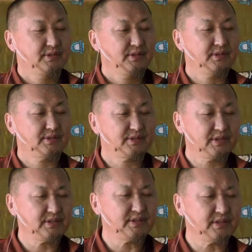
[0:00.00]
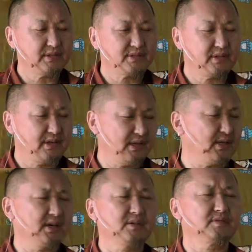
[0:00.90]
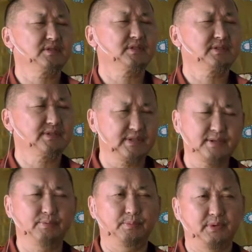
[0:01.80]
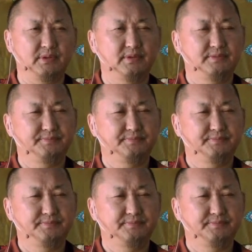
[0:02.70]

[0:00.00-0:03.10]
his teaching is inconceivable.